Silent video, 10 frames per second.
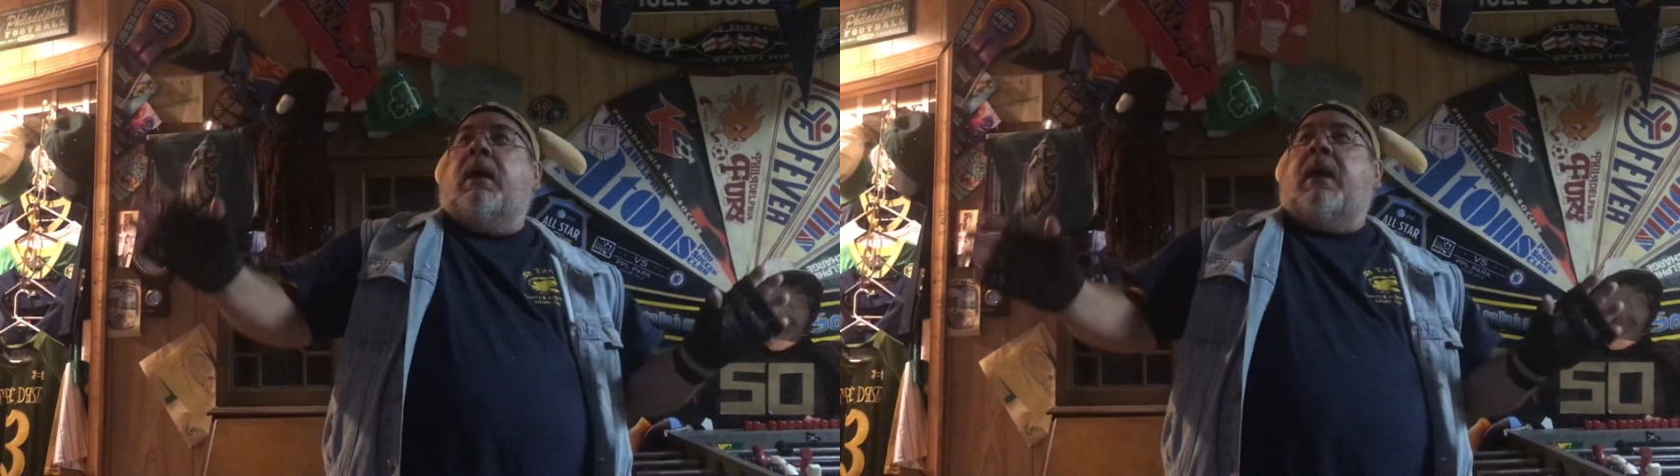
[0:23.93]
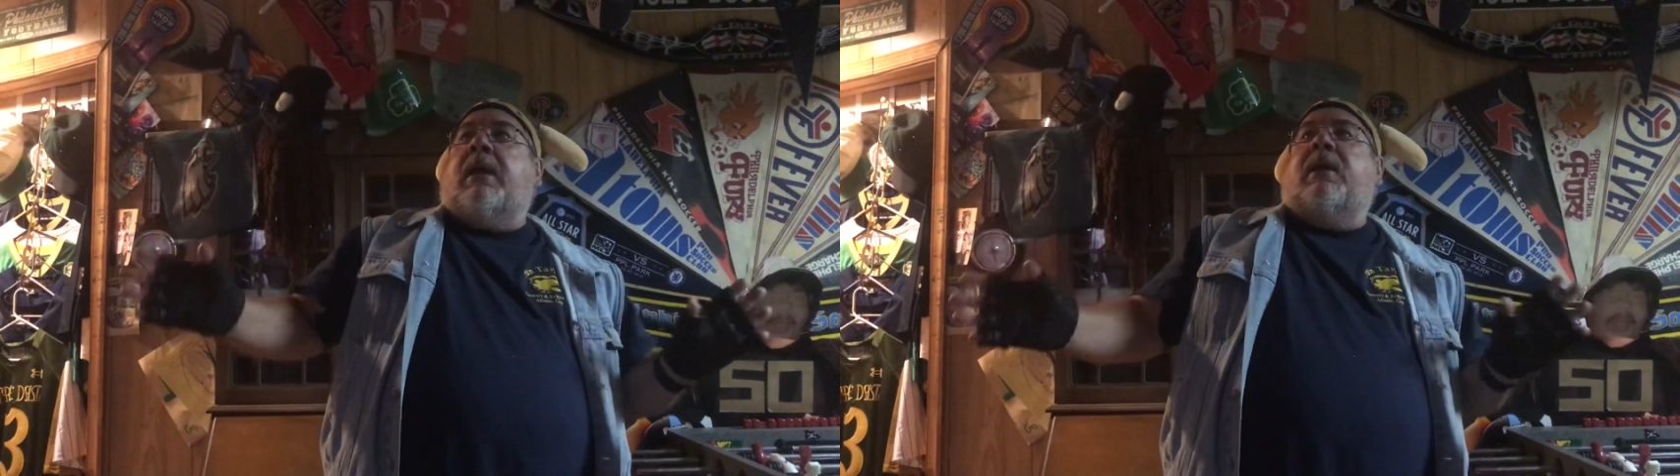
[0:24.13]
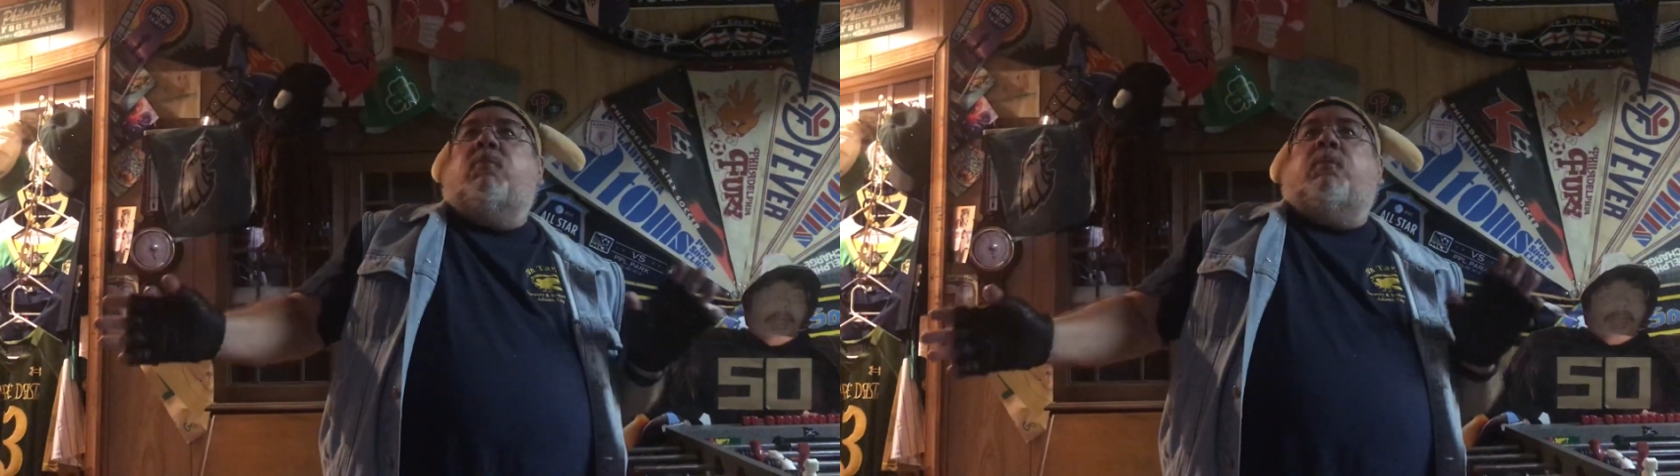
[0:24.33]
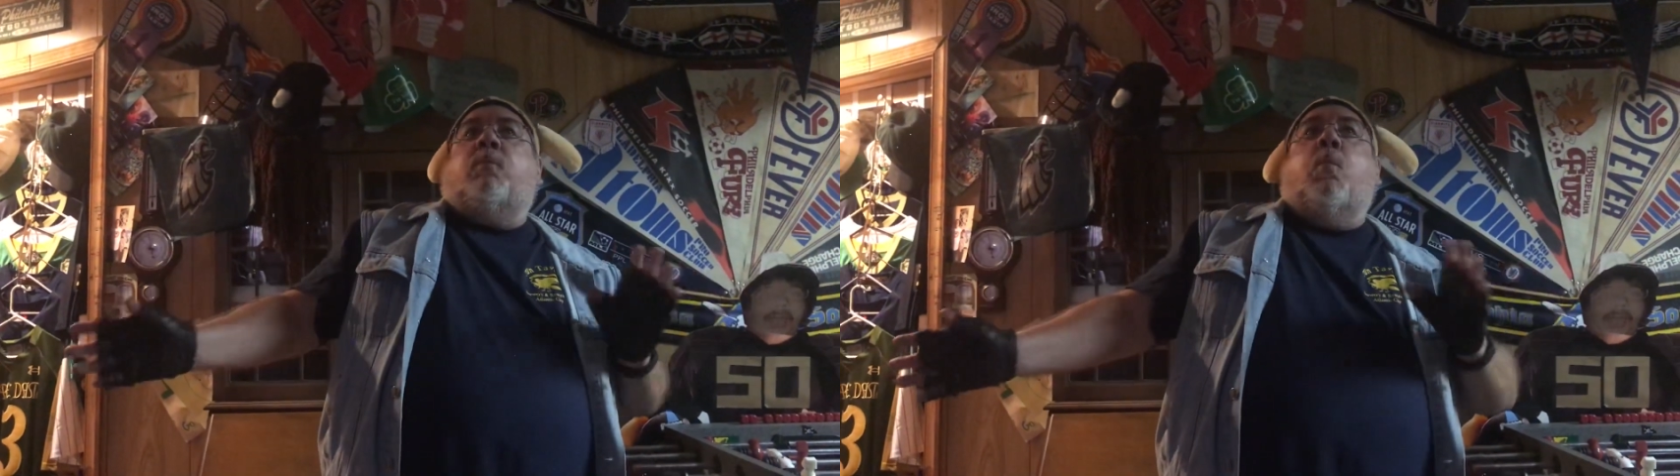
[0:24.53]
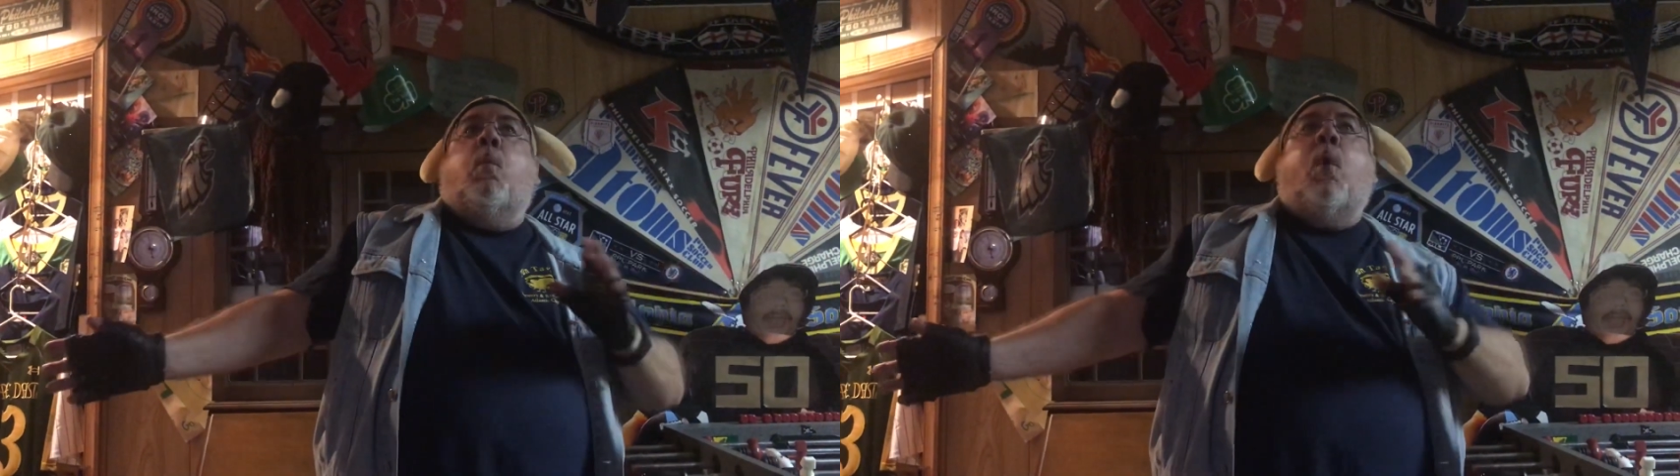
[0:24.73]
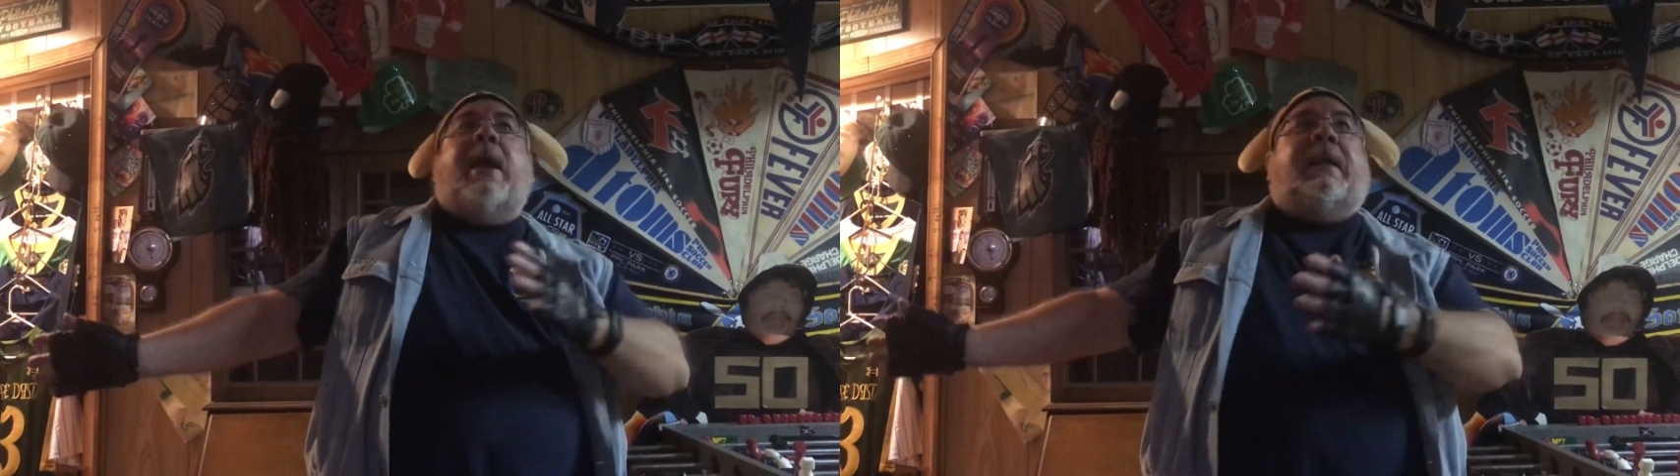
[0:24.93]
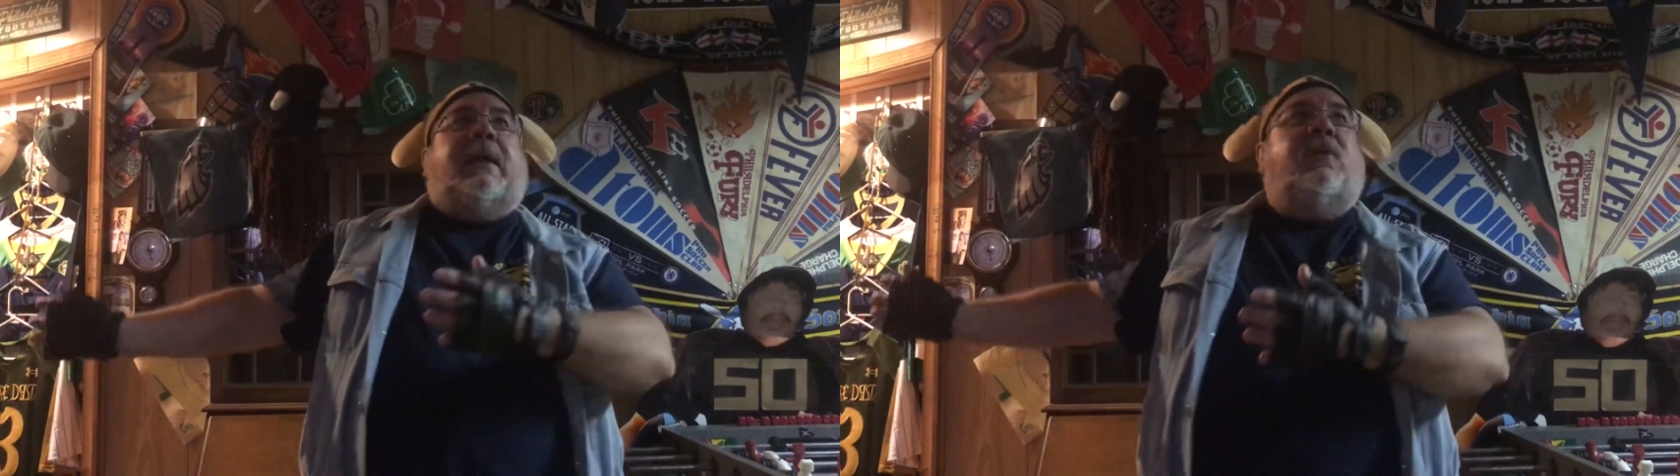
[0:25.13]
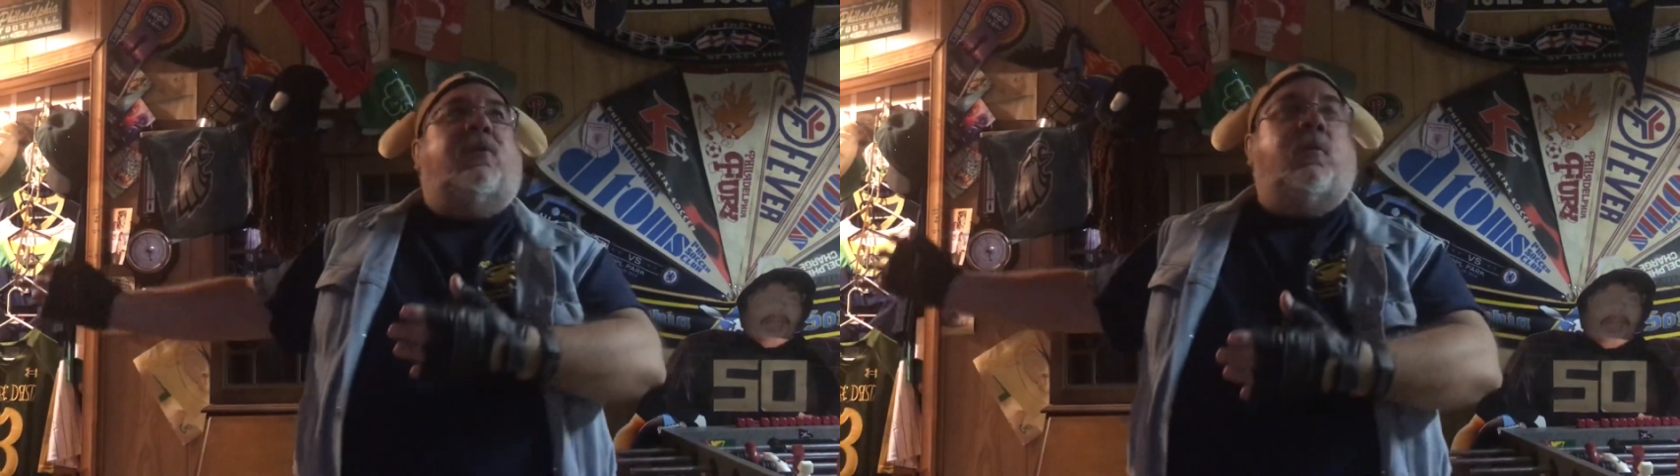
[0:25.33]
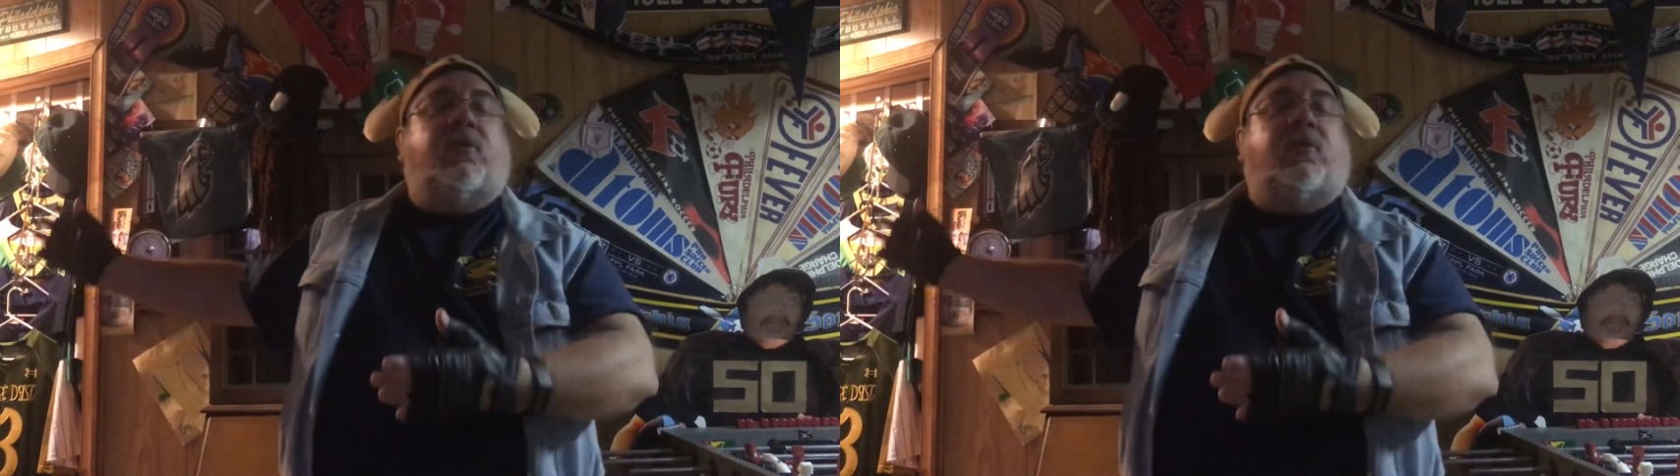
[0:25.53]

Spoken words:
and he went into